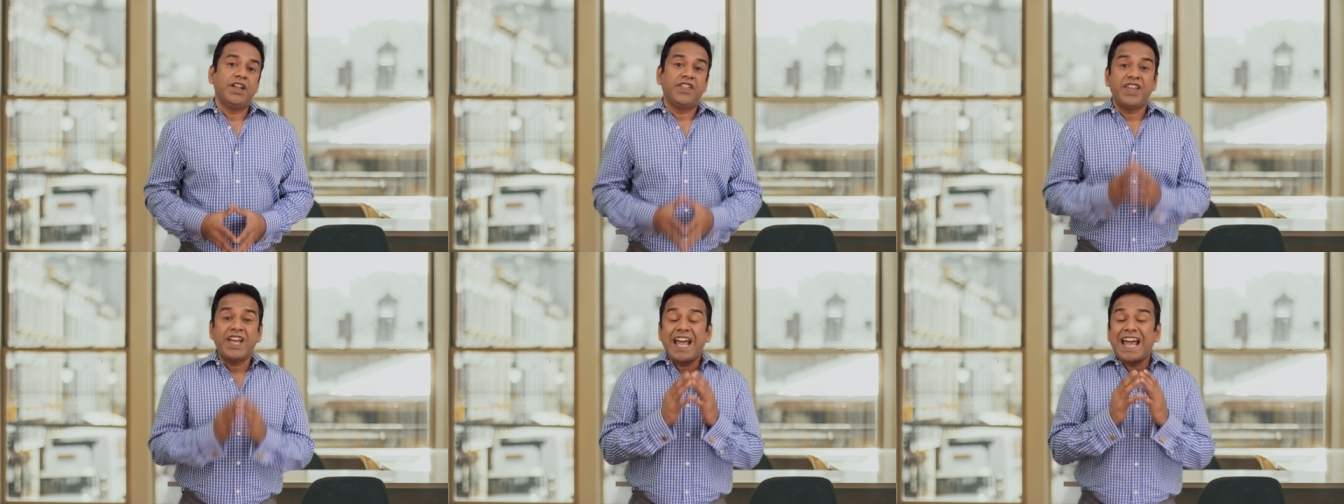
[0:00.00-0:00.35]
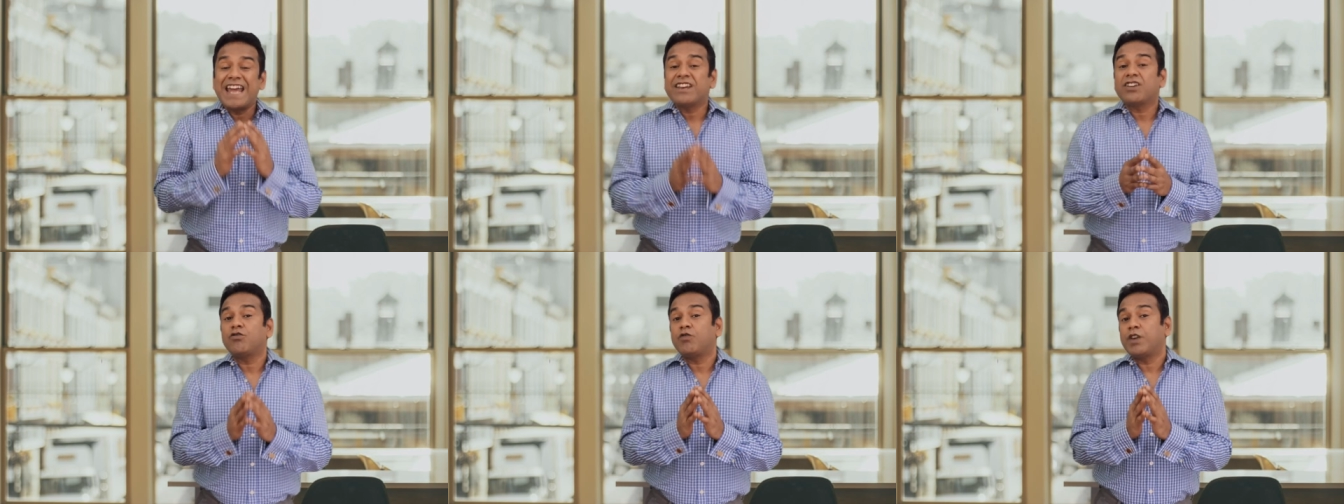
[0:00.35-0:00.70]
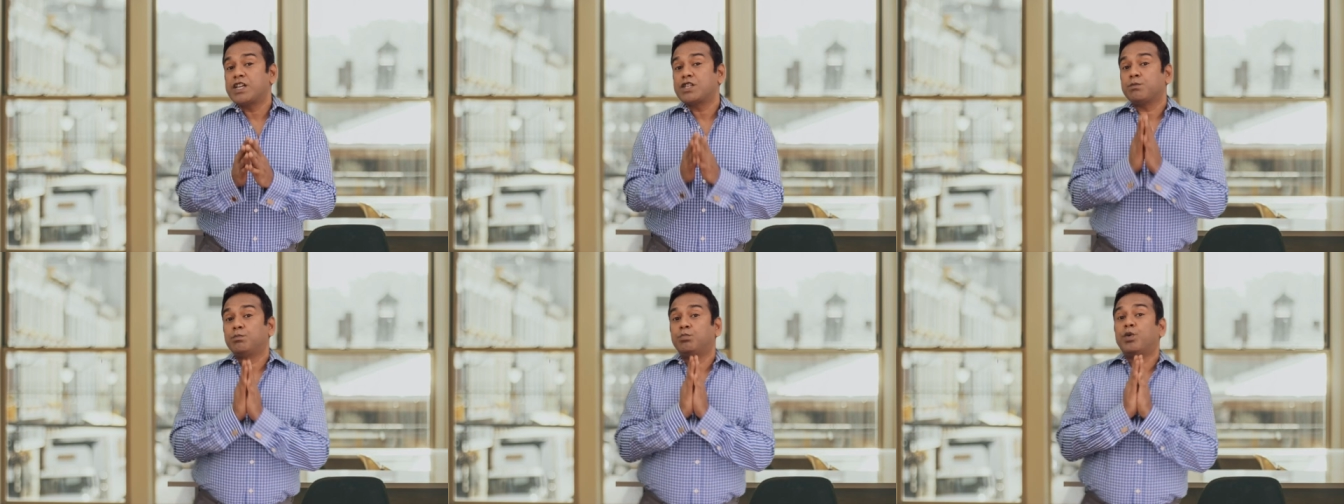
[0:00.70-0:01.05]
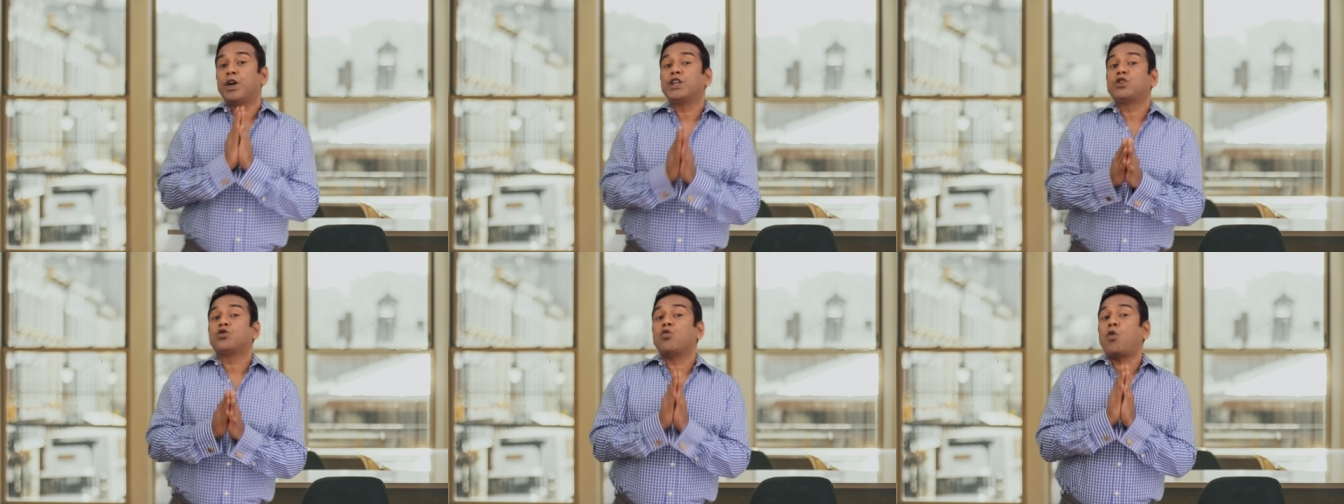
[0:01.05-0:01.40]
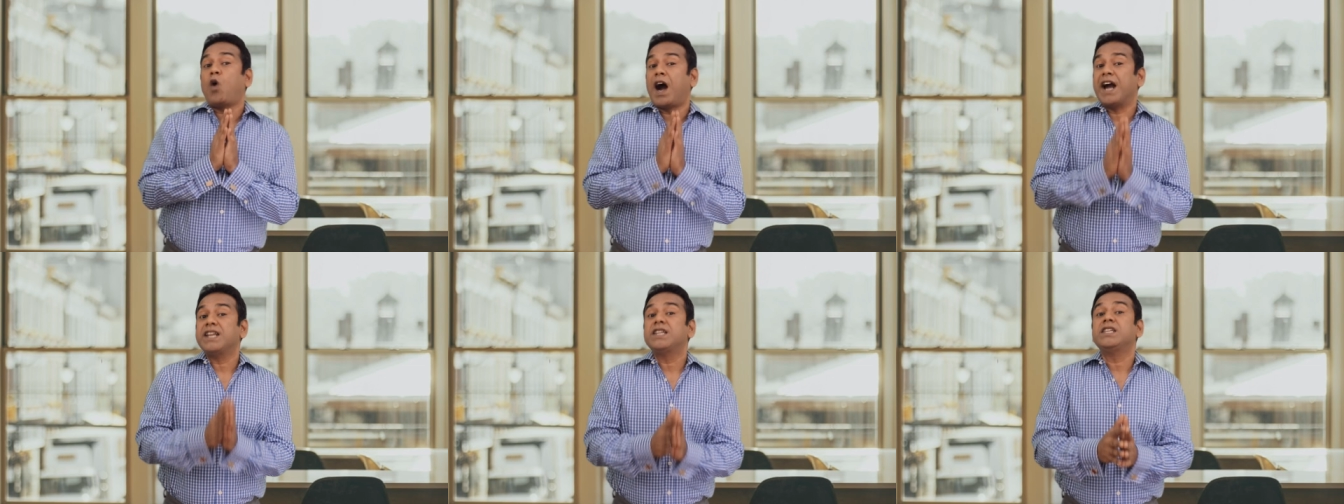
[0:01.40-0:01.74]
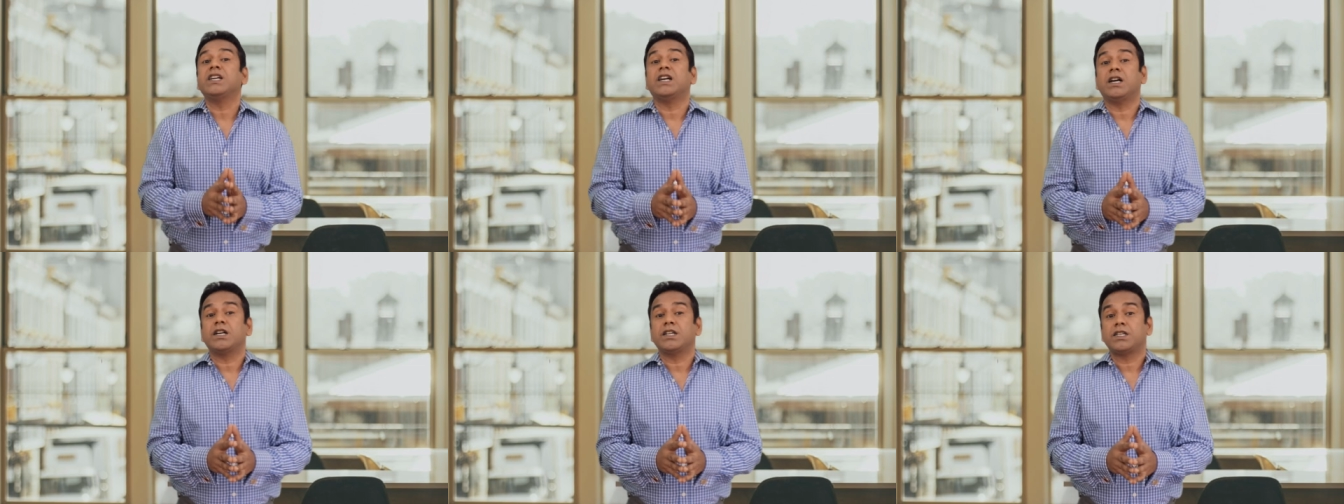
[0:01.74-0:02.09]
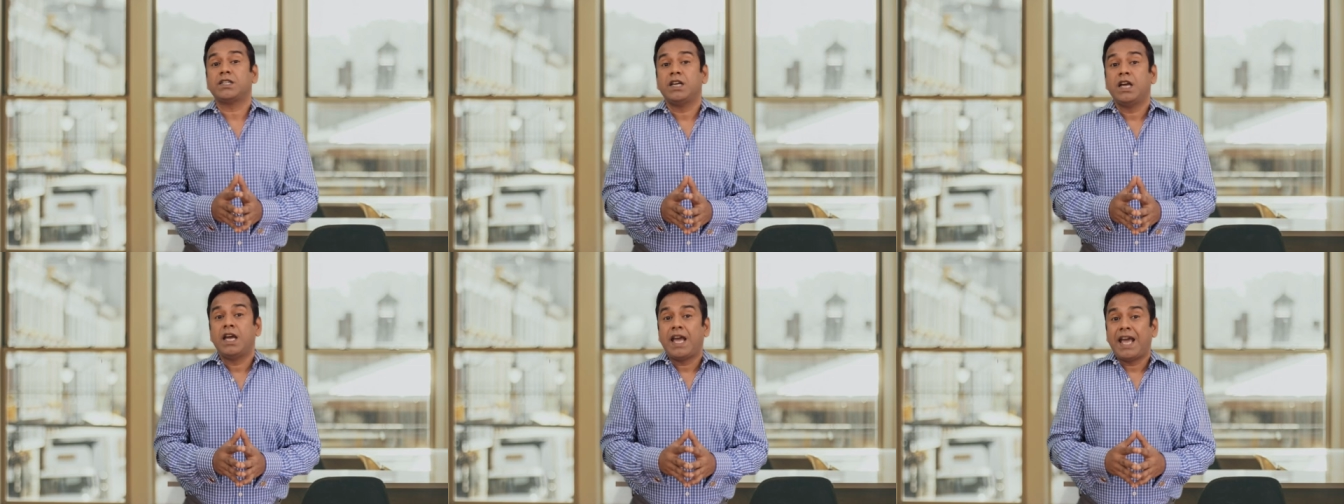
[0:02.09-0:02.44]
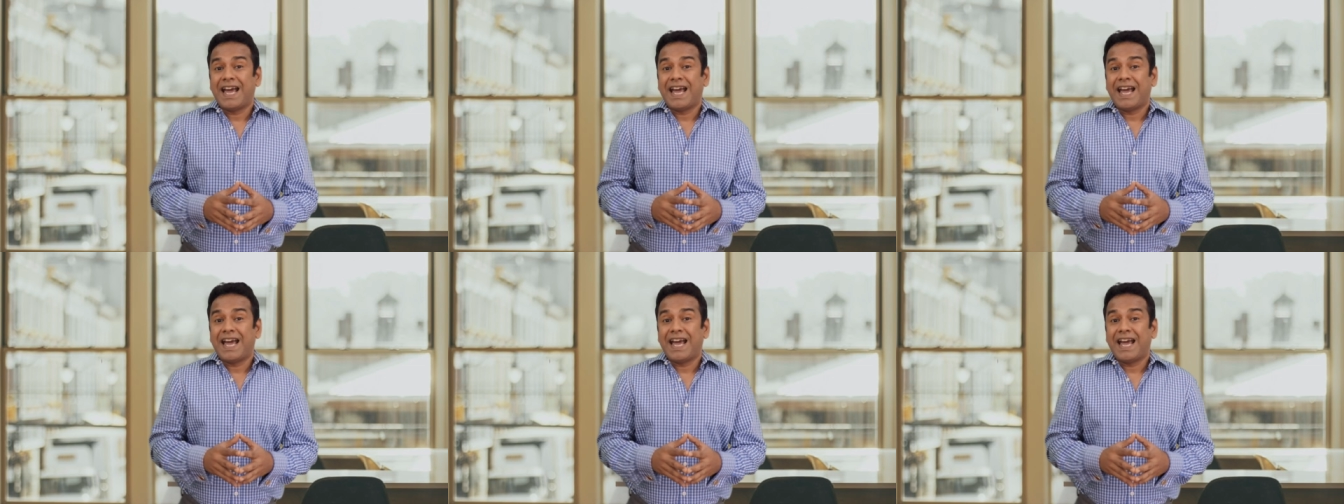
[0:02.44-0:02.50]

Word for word: They encourage breakthrough ideas